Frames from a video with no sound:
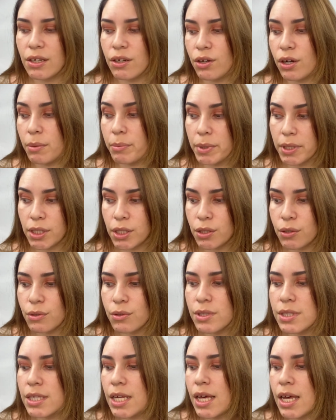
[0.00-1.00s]
or I'm going to
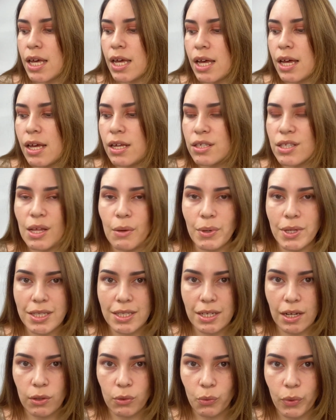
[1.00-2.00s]
use, so that way it's
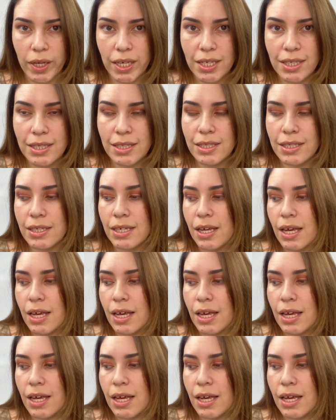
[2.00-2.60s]
not a waste.